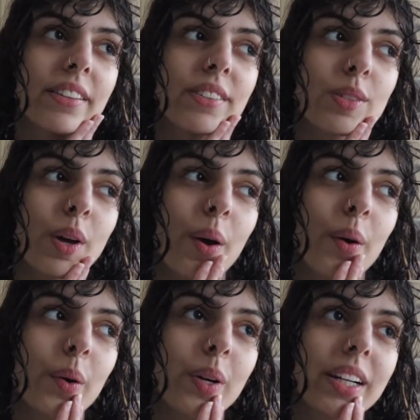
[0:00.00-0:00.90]

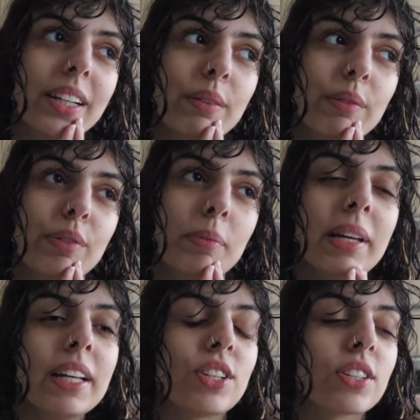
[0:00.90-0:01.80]
so for
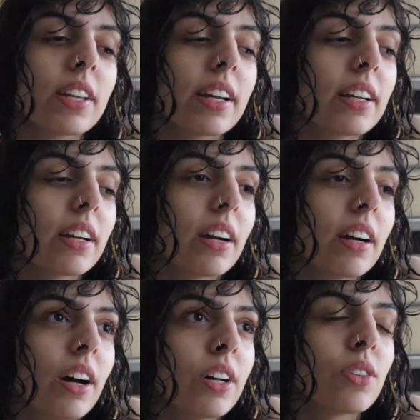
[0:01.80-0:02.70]
me, just like
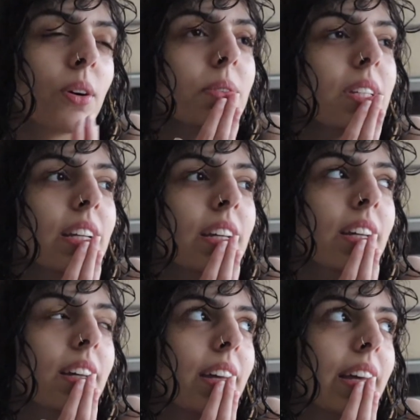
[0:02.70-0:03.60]

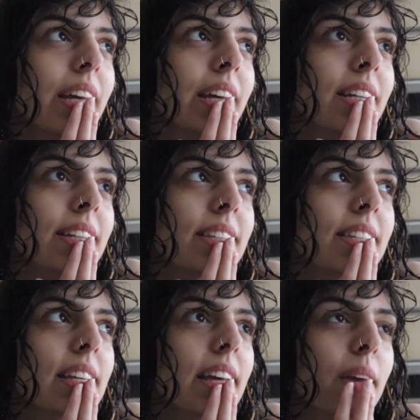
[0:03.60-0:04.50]
adulting
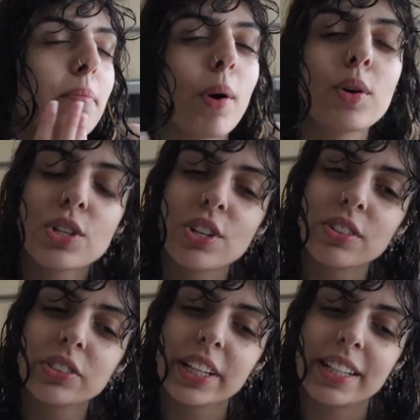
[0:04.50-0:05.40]
is
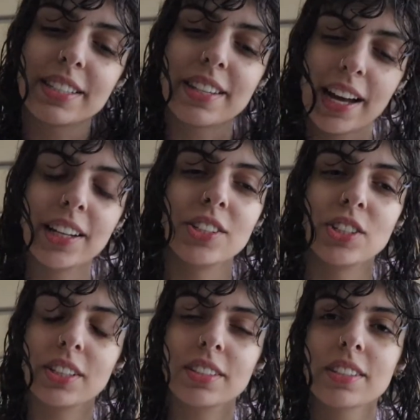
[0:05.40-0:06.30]
emotional
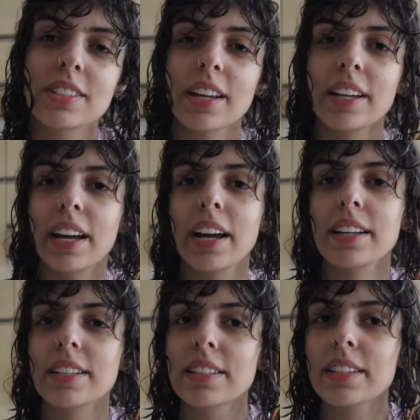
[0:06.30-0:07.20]
intelligence, I
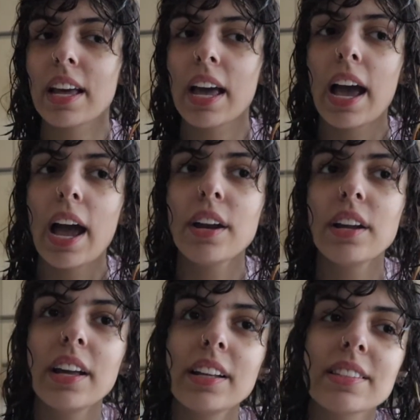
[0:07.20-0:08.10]
guess. And
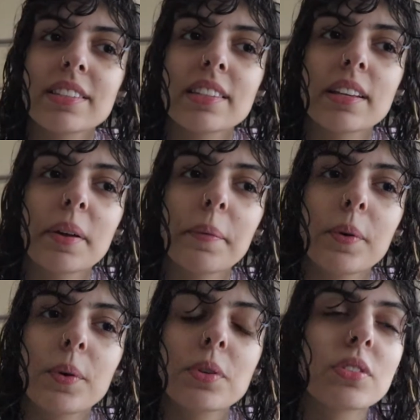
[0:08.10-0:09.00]
it's
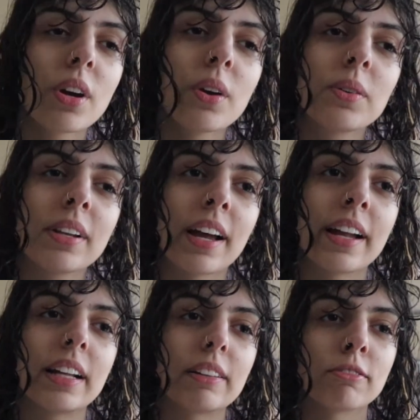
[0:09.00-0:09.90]
also
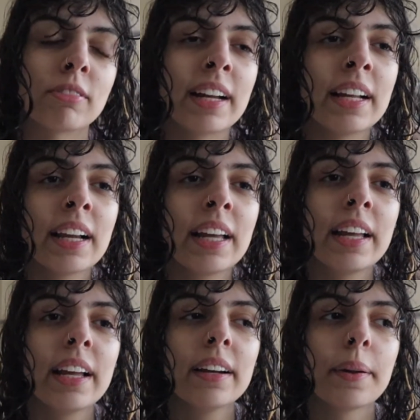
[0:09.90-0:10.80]
like
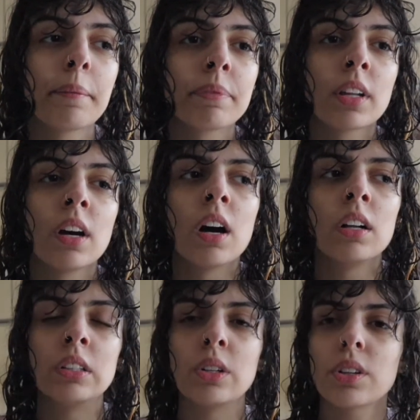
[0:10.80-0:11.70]
really
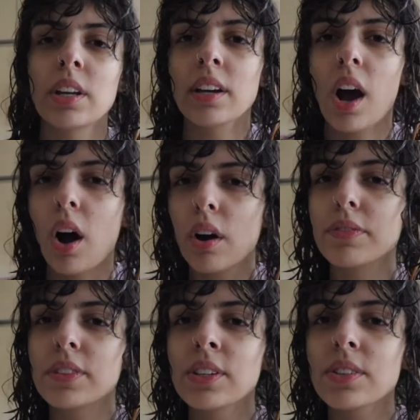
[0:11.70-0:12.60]
looking
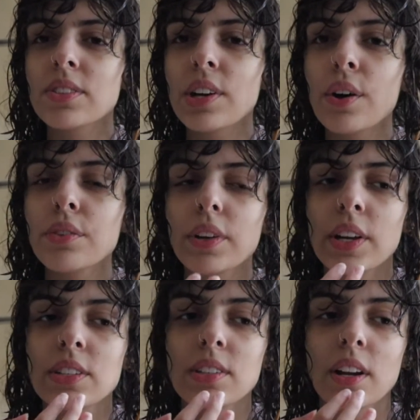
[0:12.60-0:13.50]
after yourself is